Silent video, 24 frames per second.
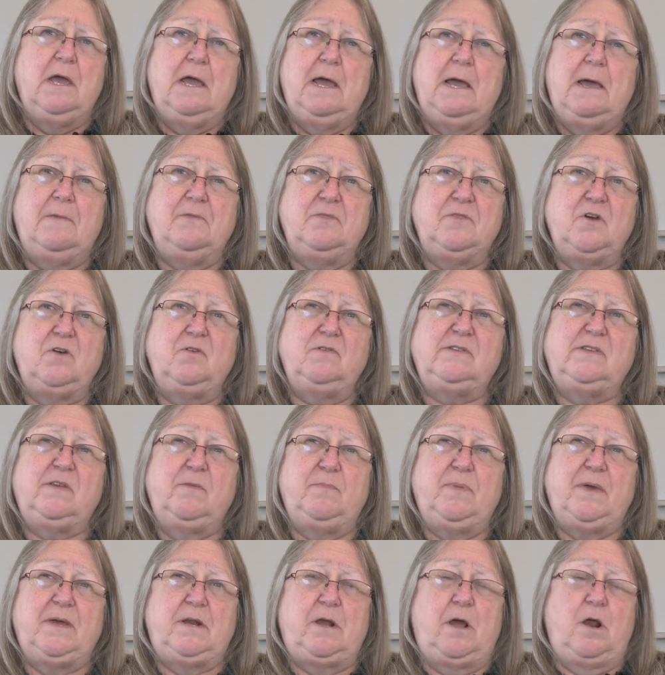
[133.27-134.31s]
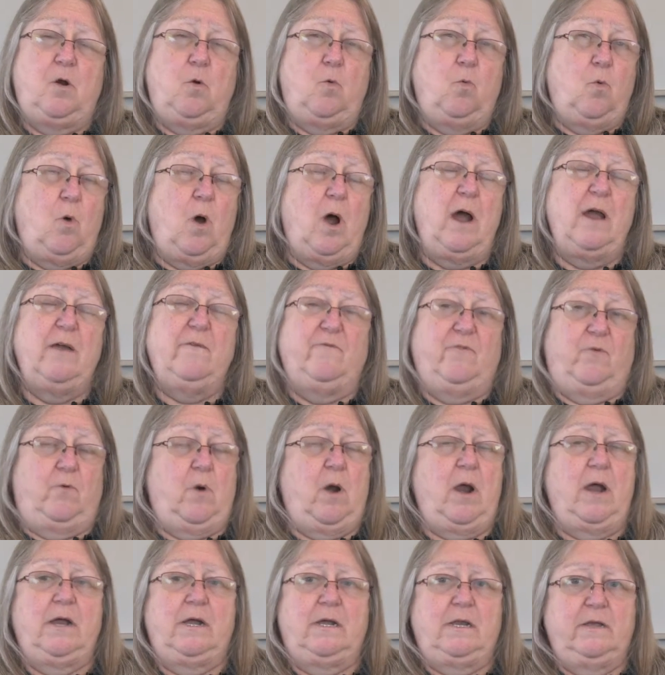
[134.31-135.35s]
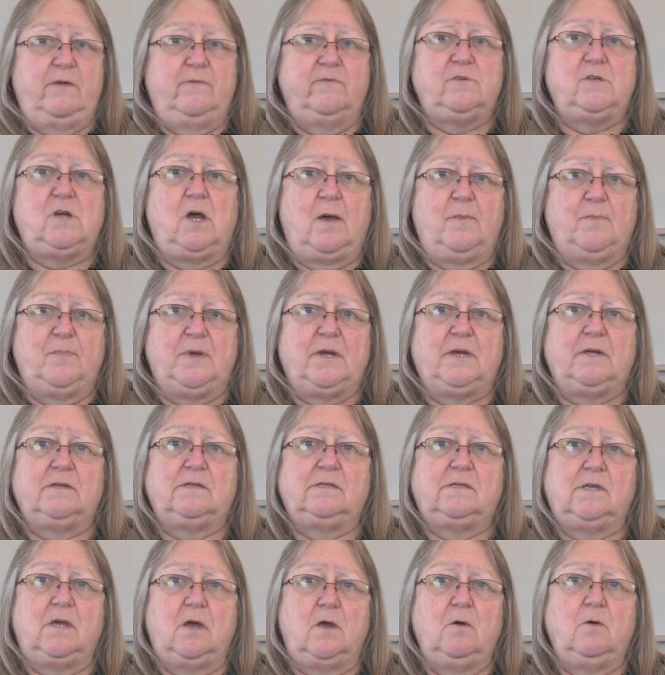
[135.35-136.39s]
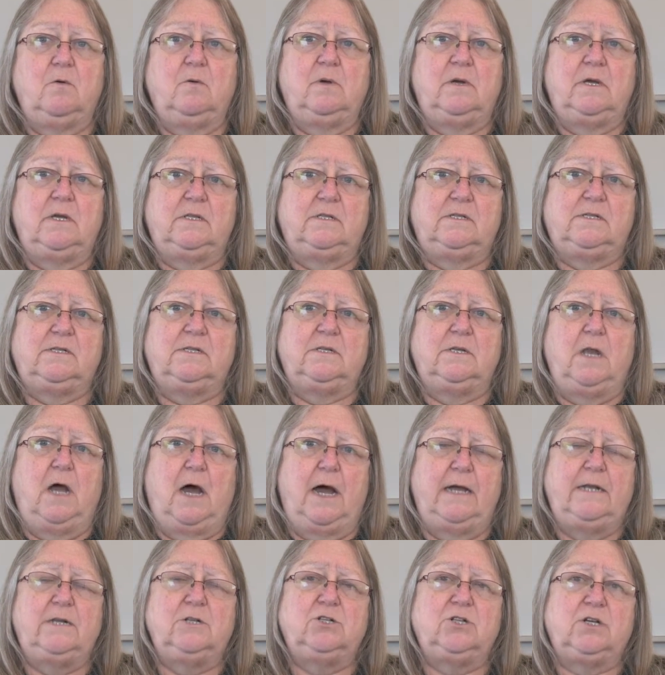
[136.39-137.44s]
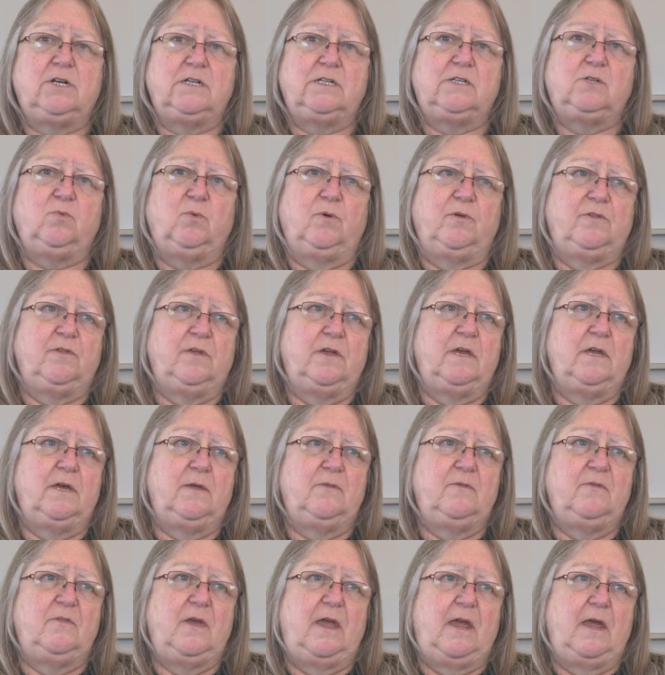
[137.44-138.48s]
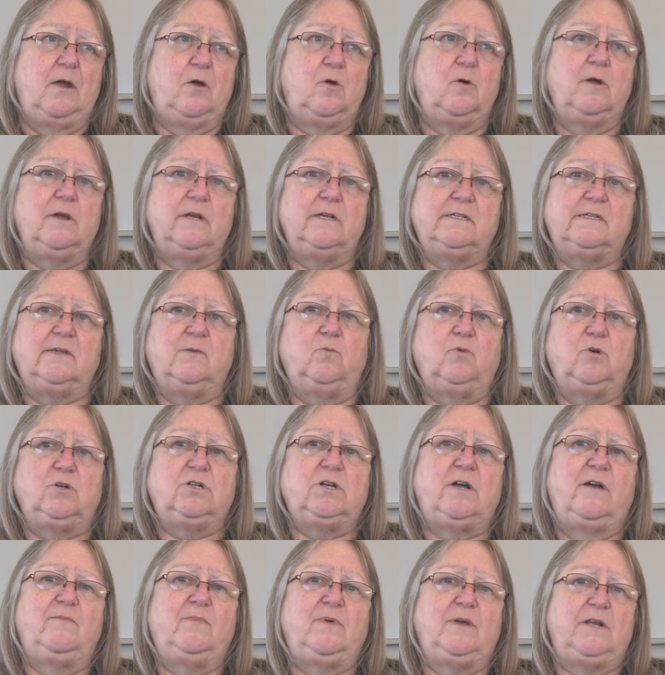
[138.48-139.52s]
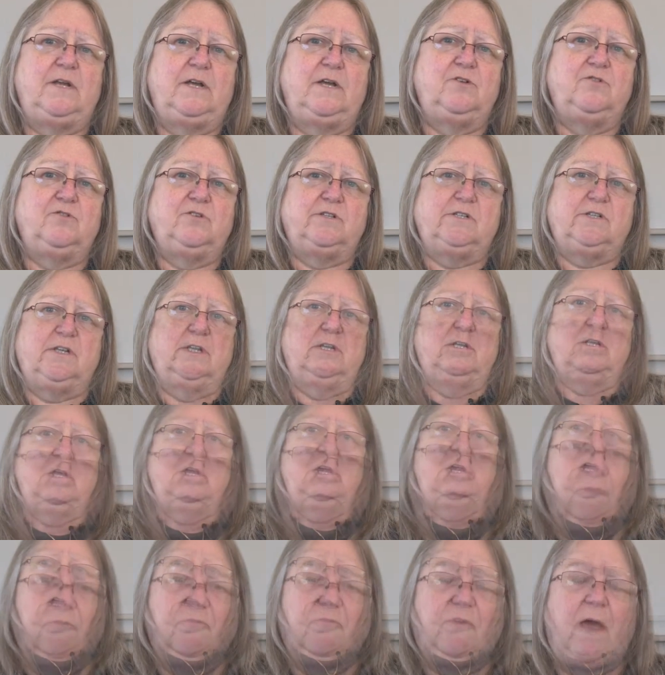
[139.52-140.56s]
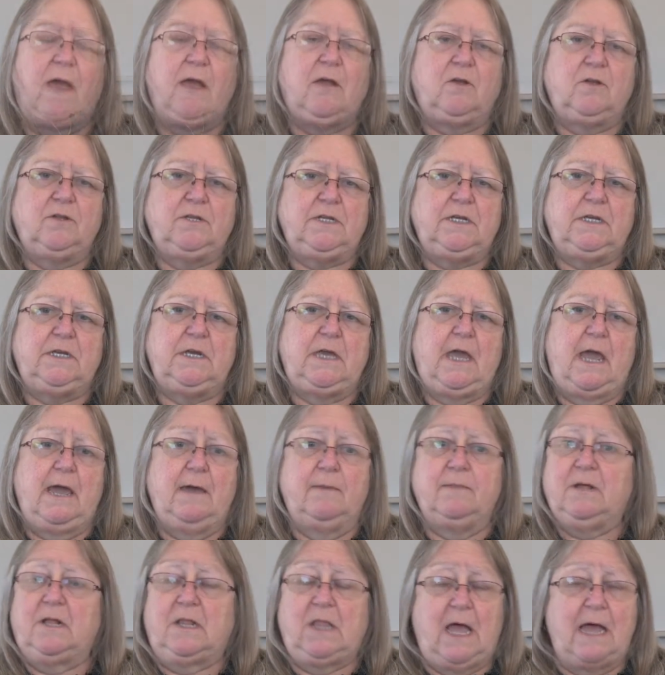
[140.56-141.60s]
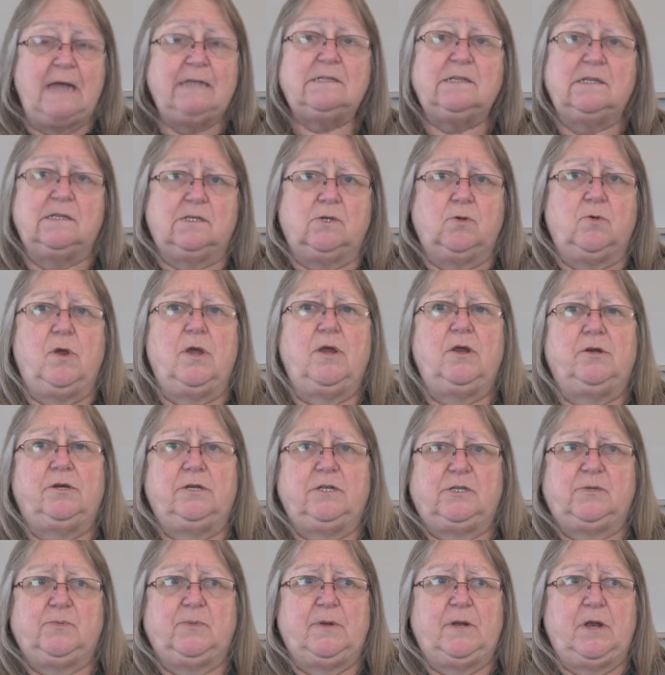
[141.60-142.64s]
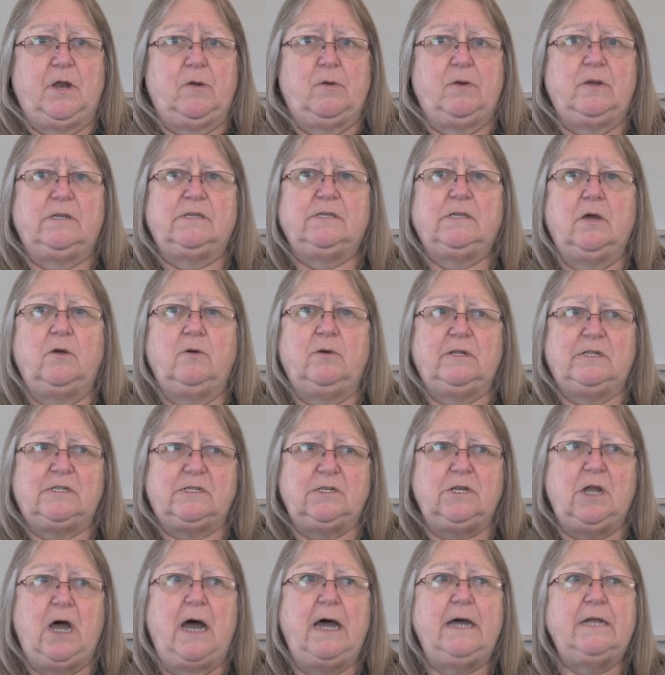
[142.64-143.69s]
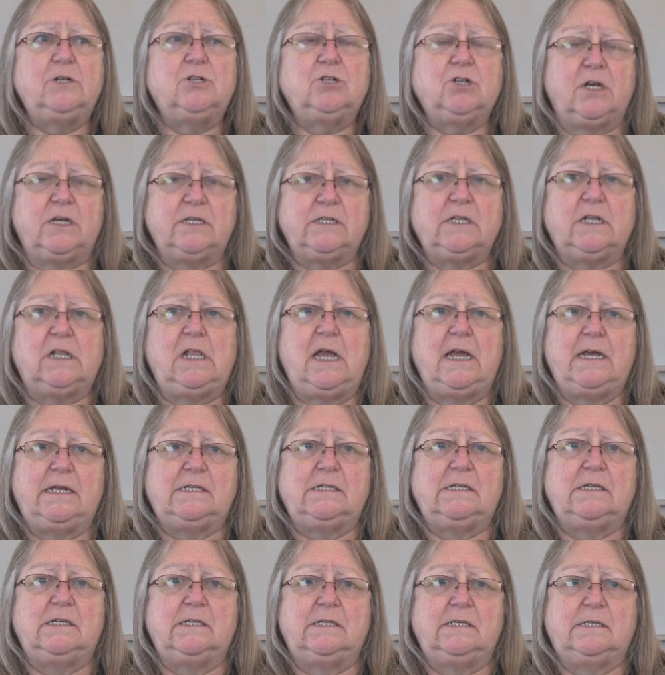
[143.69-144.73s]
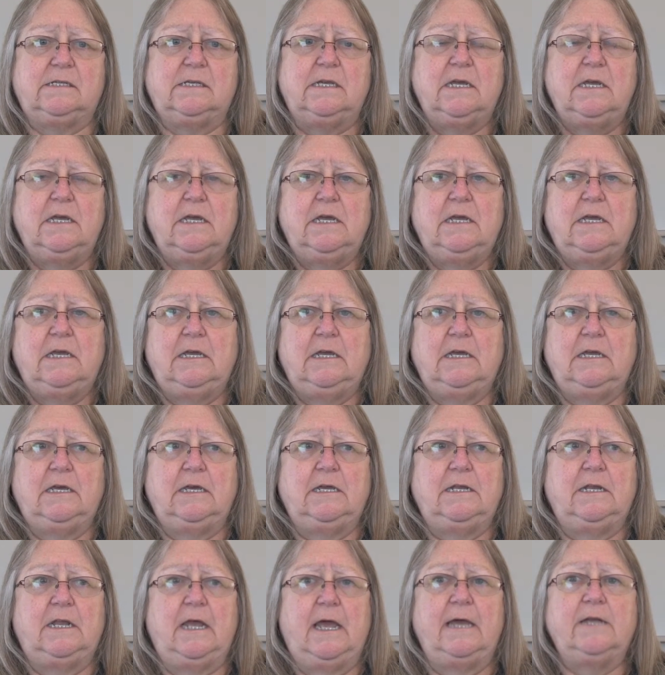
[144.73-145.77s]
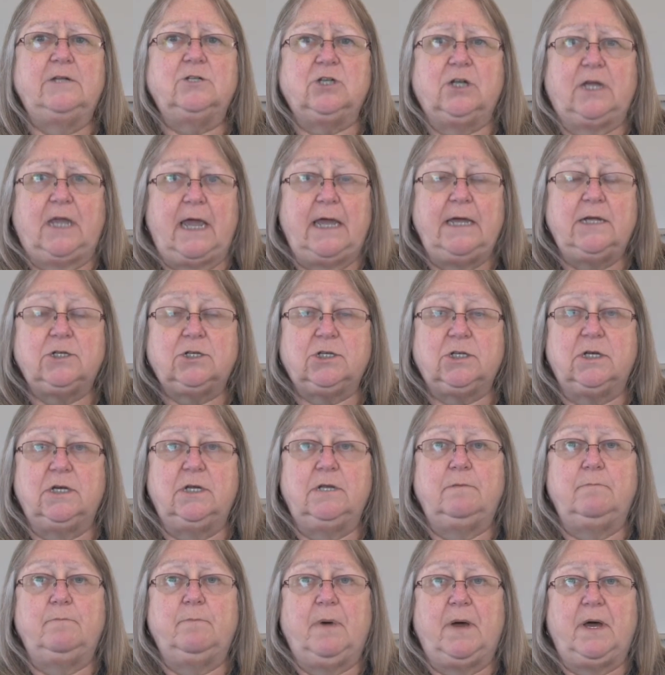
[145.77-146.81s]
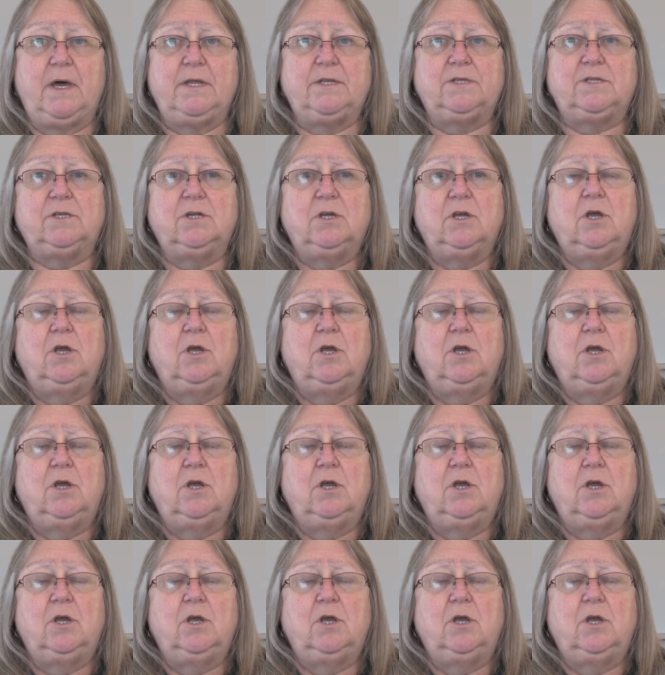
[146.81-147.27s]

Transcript: And those have been on a wide variety of topics. So it's not just within the areas in which I've been interested. The faculty and the classes are interdisciplinary. So it's not just classes in education, but